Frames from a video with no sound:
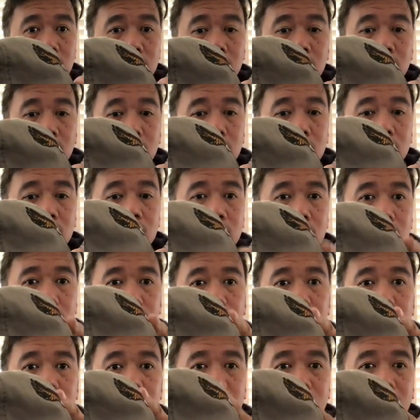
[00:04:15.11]
the
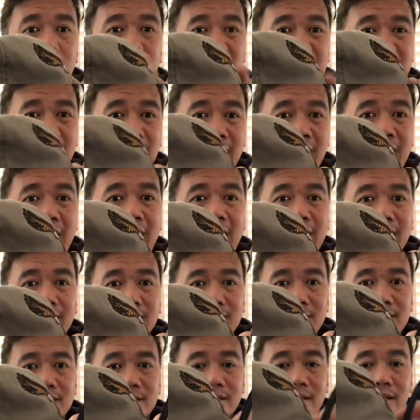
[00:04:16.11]

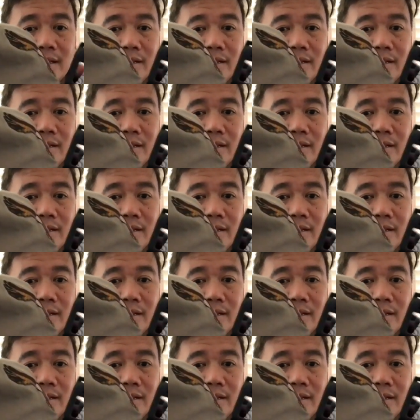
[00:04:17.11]
hat,